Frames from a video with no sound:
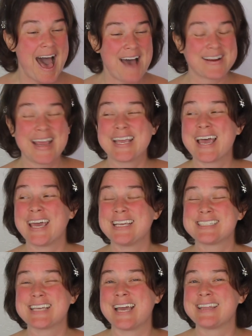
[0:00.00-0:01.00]
All right,
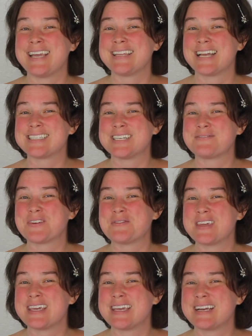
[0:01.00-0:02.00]
guys, I think that's it for
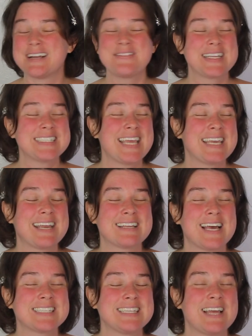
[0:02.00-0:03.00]
me here. Take care,
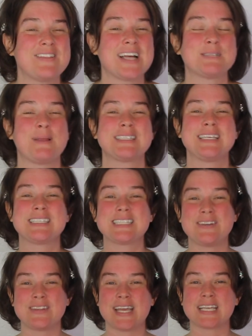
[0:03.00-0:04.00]
lots of love, lots of blessings.
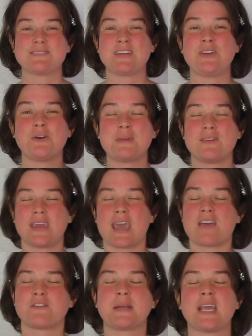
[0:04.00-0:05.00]
Till the next video, I'm giving
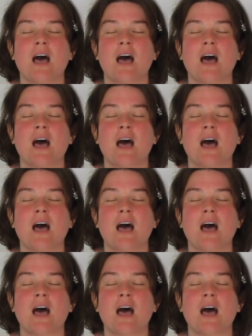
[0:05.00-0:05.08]
everybody